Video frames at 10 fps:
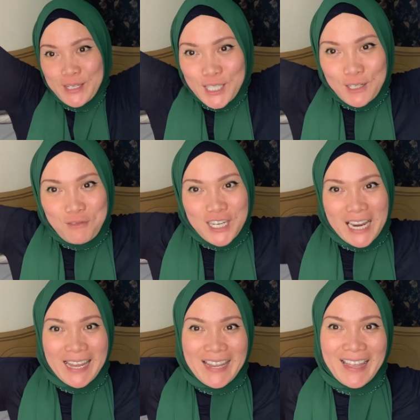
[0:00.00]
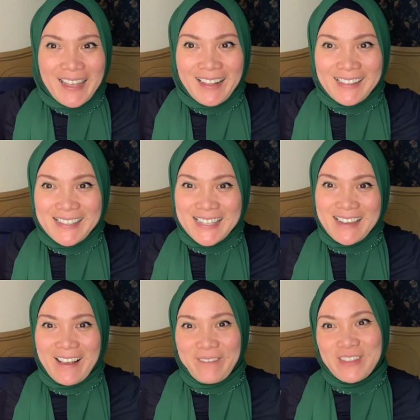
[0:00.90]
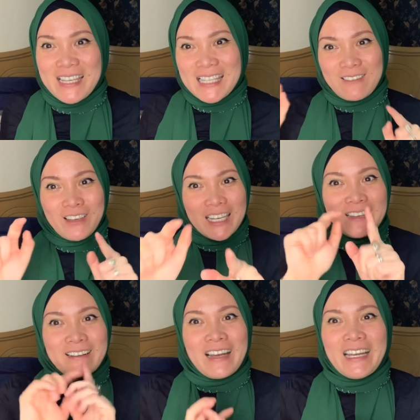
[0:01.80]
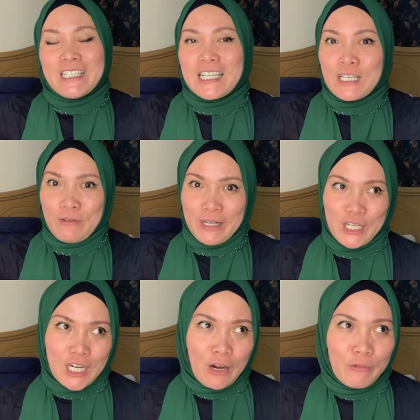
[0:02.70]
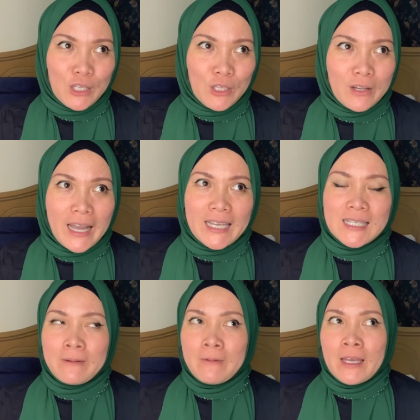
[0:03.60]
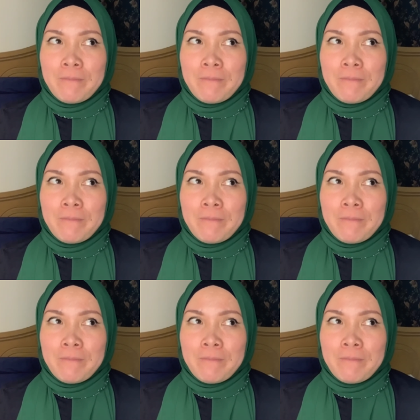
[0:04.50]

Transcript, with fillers: youtube channel so in this video i just want to share with you guys